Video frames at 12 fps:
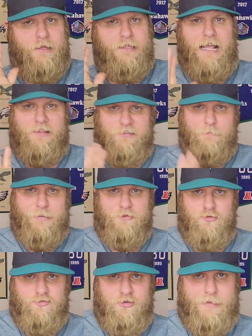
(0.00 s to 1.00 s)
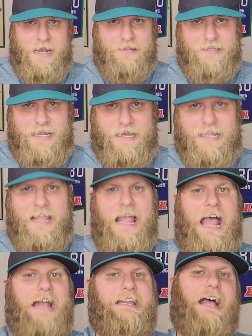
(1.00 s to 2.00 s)
Yes, the pitcher should have been out of the inning.
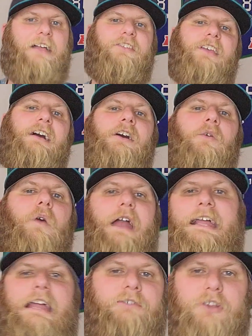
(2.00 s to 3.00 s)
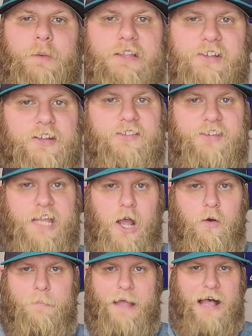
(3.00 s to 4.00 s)
And yes, would I give Luis
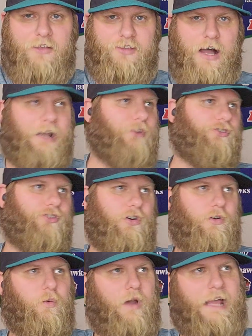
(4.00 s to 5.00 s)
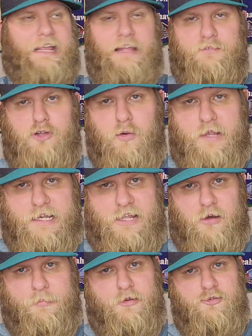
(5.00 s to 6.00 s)
Castillo a pass on it? Sure. Would I give Logan
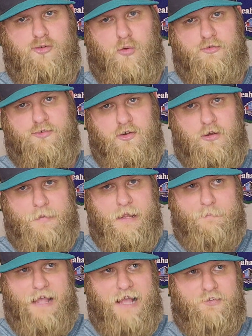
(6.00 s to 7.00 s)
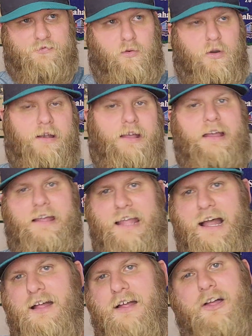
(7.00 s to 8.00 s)
Gilbert and George Kirby a pass for it?
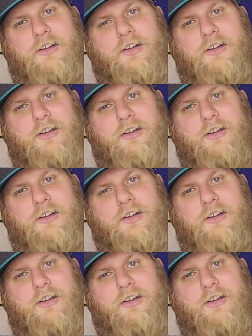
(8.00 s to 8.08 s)
Yeah.